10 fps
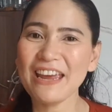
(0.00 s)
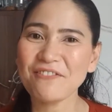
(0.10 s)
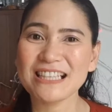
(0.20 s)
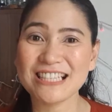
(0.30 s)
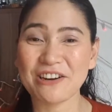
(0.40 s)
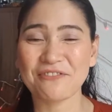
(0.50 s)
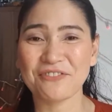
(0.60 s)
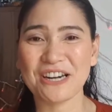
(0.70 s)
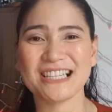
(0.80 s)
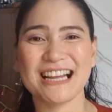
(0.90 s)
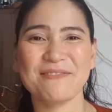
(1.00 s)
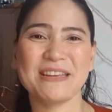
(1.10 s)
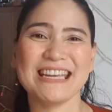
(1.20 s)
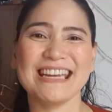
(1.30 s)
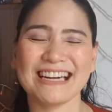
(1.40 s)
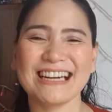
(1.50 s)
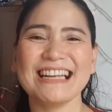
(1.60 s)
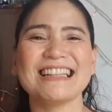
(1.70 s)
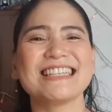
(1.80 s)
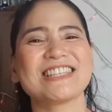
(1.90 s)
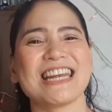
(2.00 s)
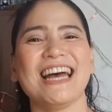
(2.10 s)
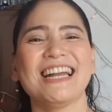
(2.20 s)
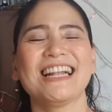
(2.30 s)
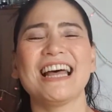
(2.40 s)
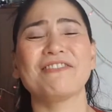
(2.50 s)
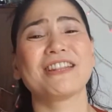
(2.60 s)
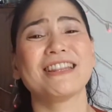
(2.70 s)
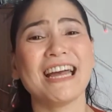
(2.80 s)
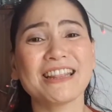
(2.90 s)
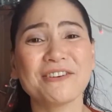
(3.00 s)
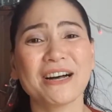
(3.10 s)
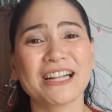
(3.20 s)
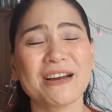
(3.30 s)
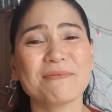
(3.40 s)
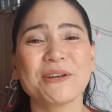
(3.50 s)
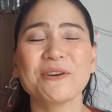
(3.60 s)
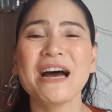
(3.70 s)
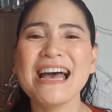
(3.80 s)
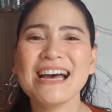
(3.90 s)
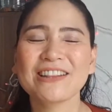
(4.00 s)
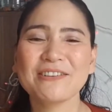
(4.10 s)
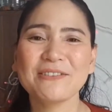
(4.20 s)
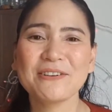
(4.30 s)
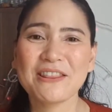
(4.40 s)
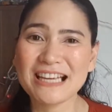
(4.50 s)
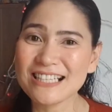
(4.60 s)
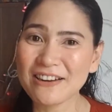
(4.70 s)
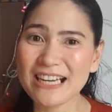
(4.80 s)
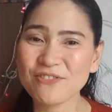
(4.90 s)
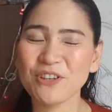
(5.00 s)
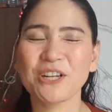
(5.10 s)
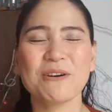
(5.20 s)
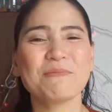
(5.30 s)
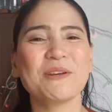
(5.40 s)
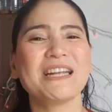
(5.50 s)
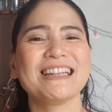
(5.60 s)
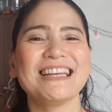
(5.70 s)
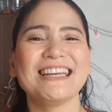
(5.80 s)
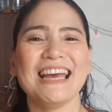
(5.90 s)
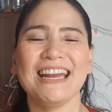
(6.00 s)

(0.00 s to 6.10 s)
If it's your first time here in this channel, I would like to welcome you to this Graceful community.